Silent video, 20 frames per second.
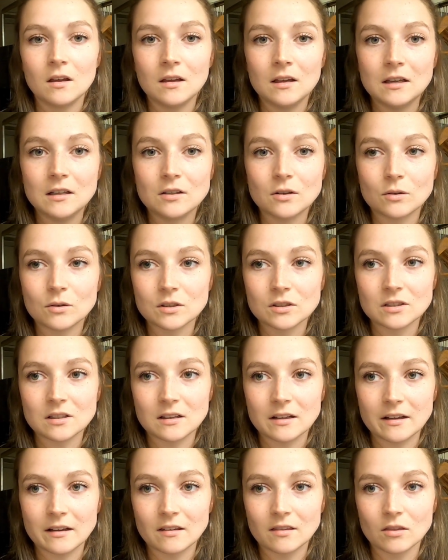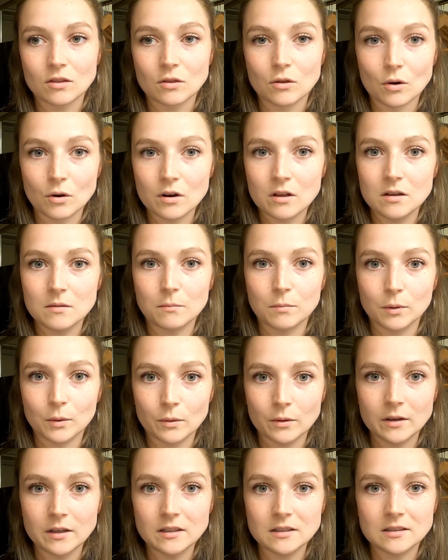He told us that like 30
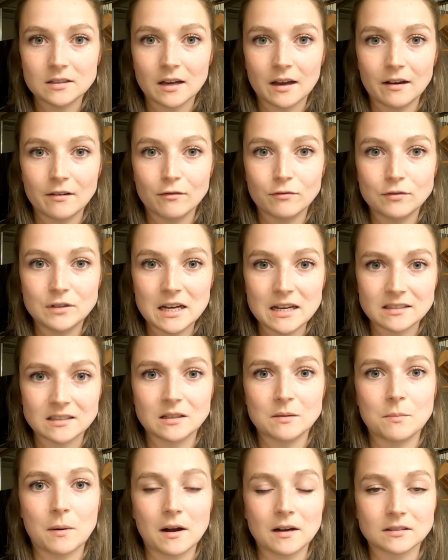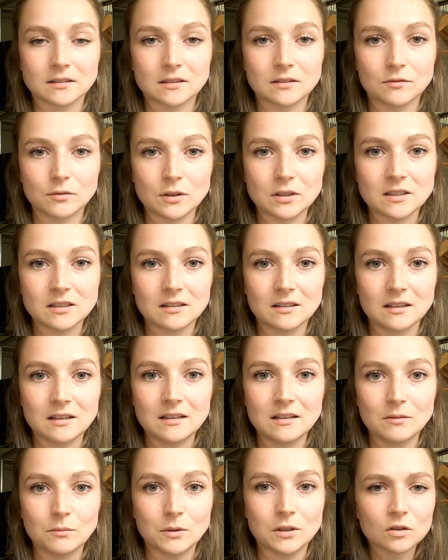employees have tested positive
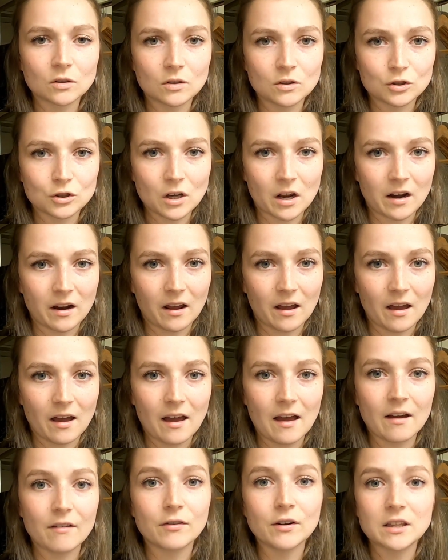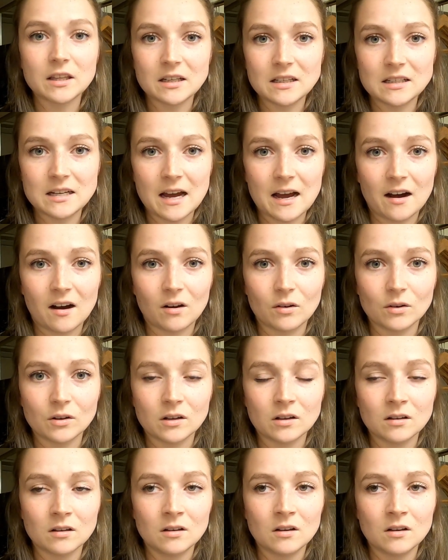recently, so they're shutting everything down.